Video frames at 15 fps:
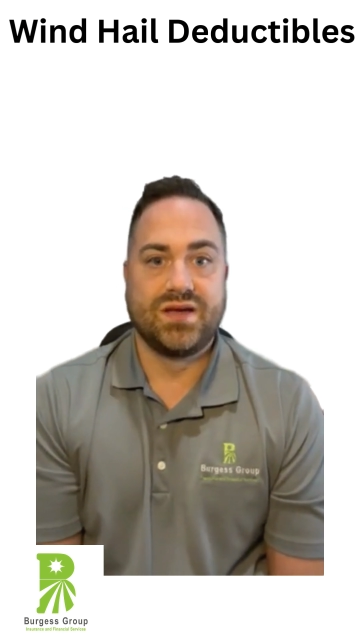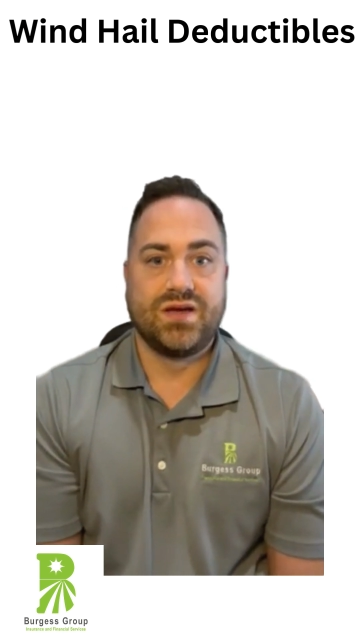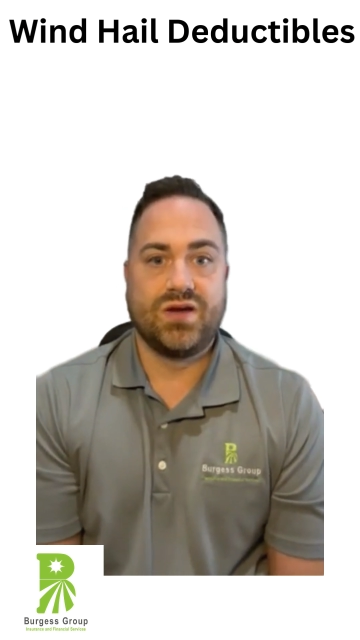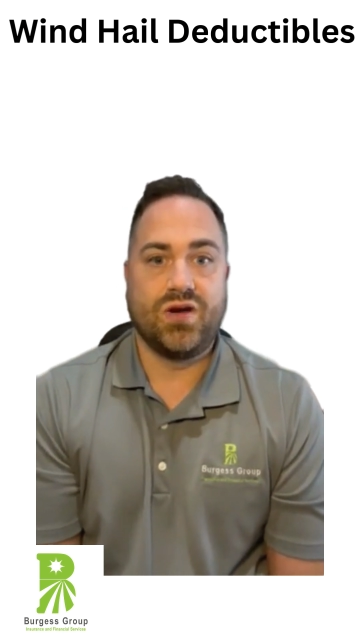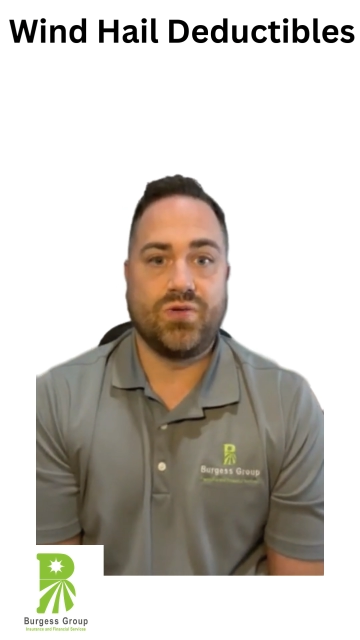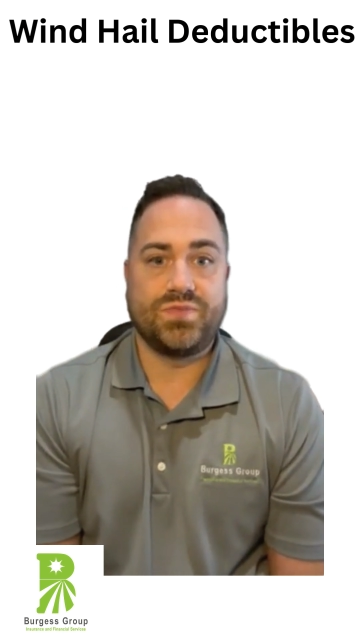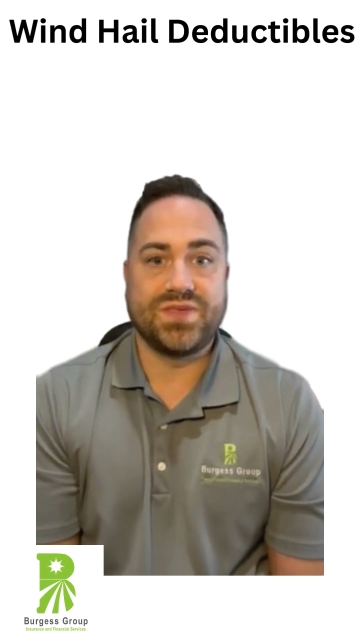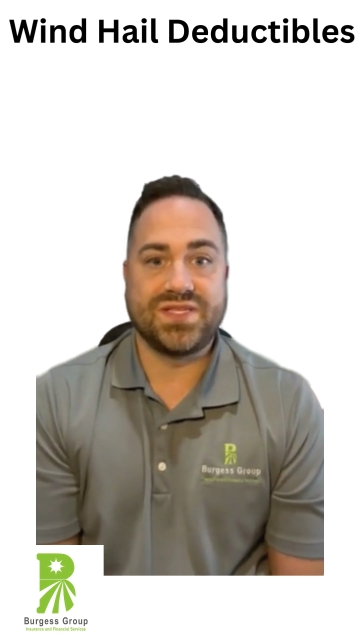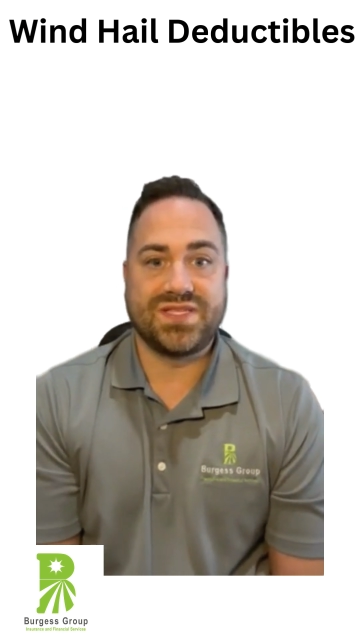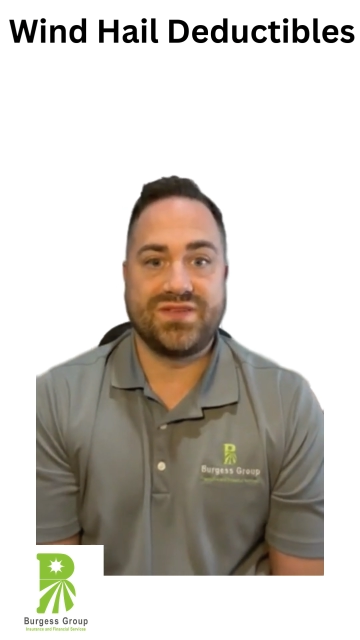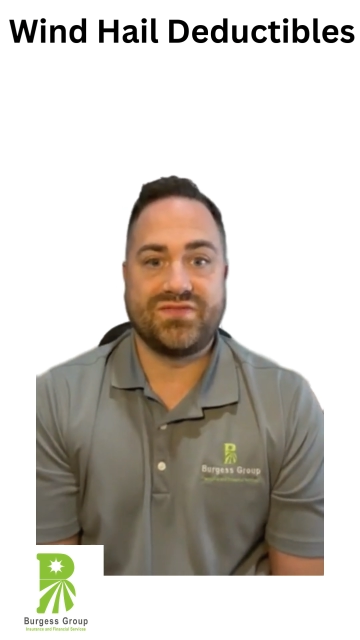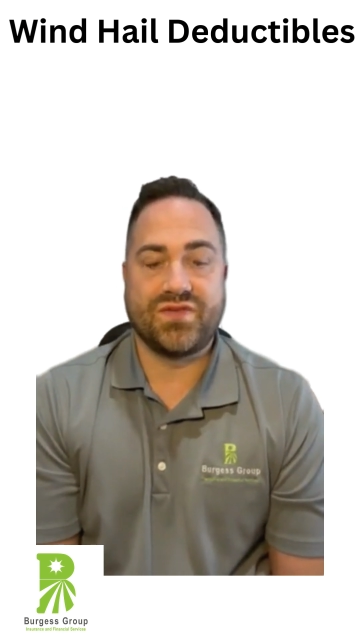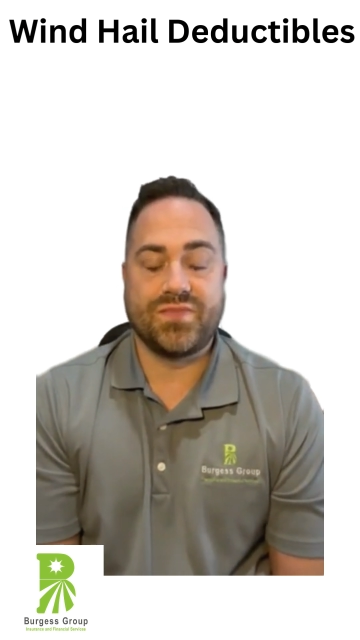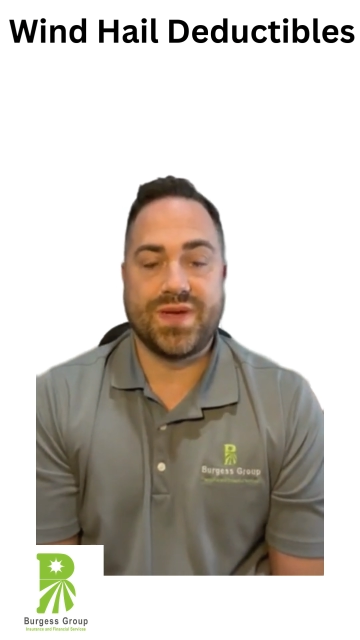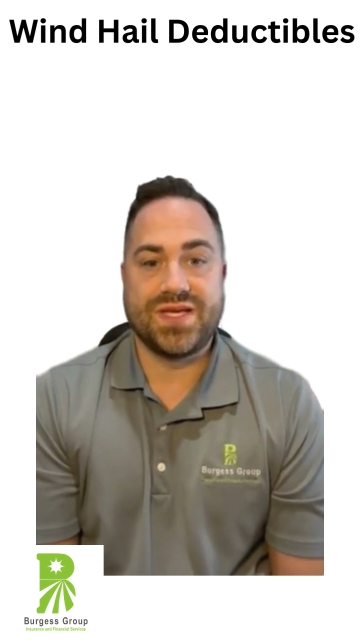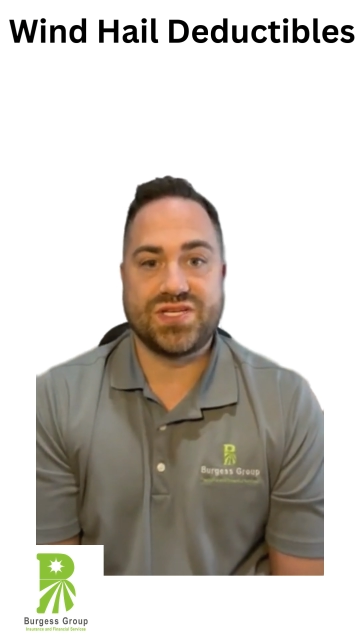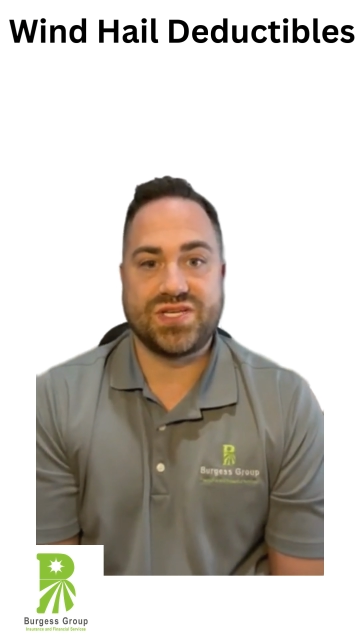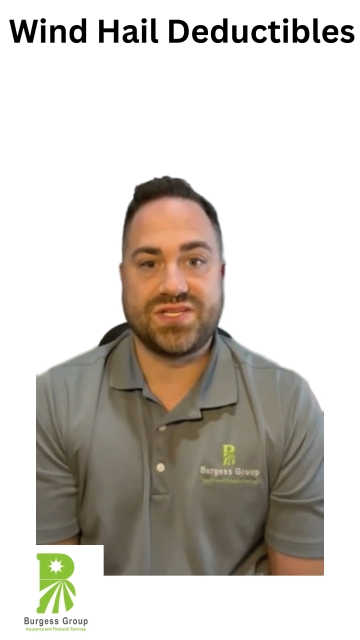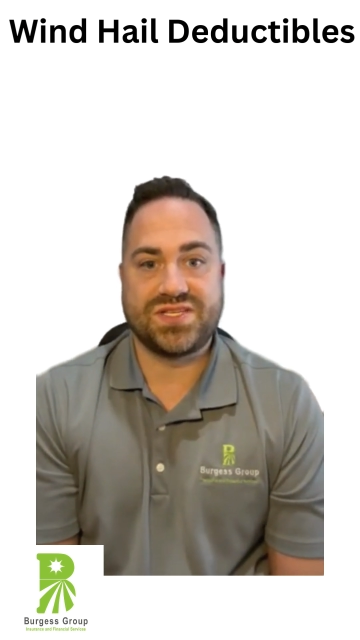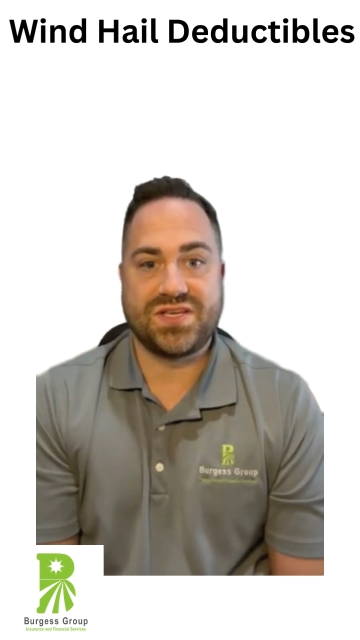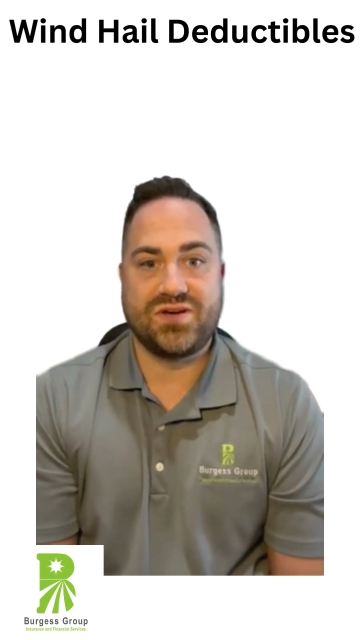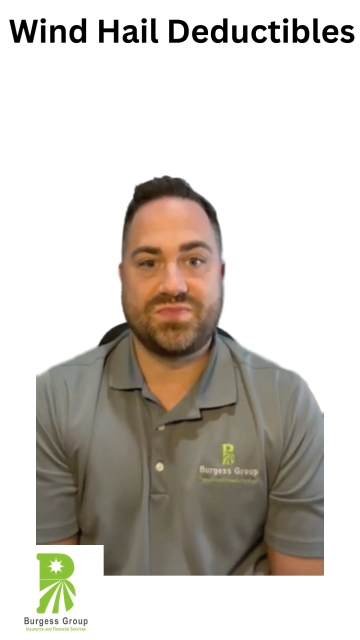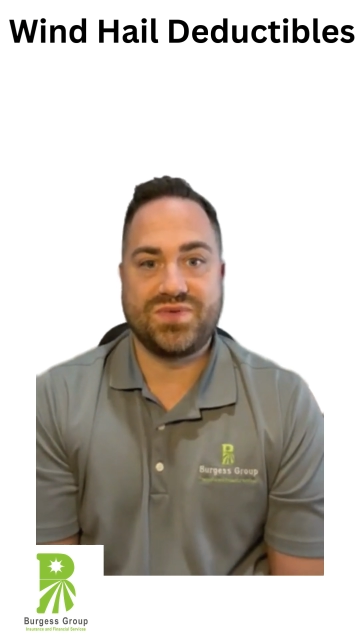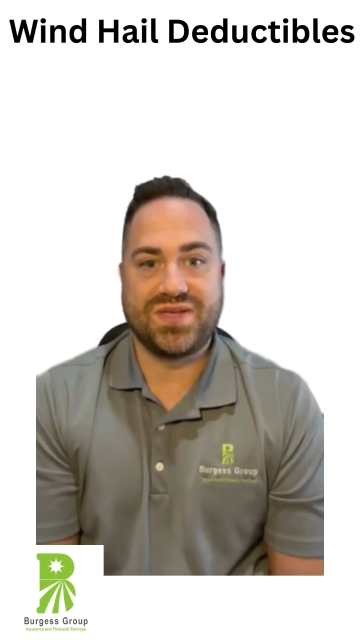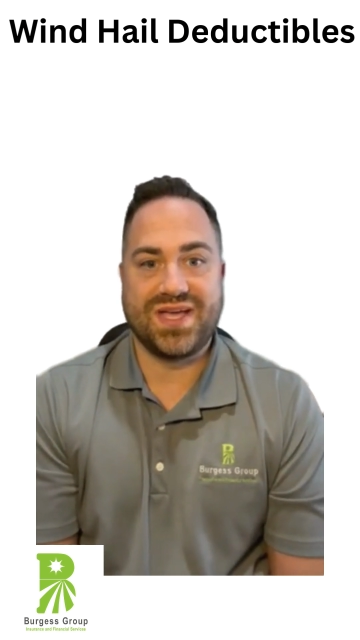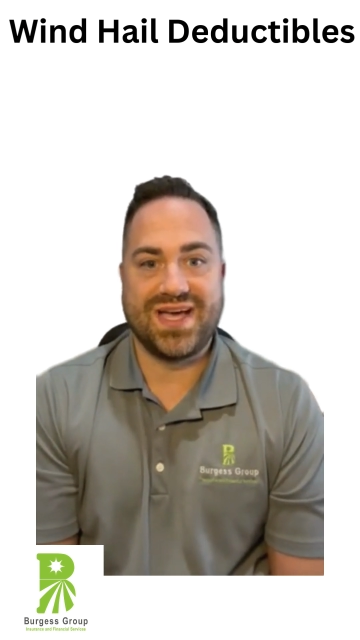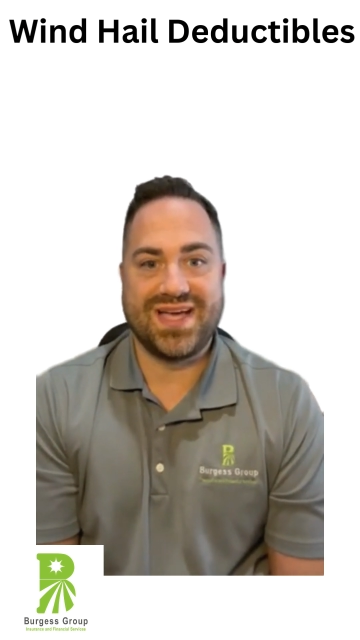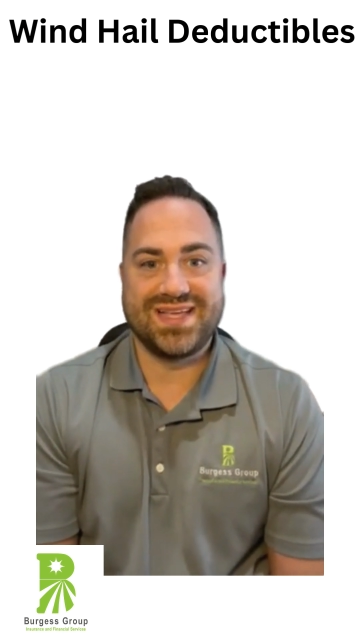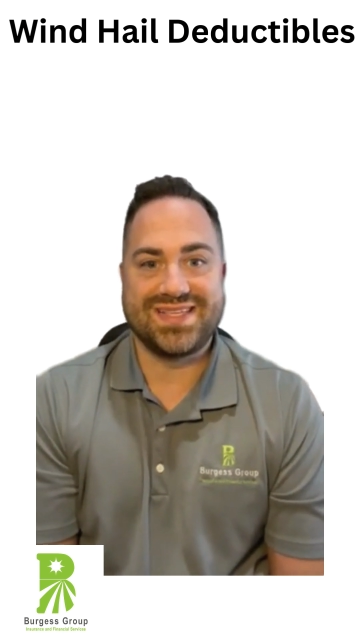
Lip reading: Hope this information has helped you guys.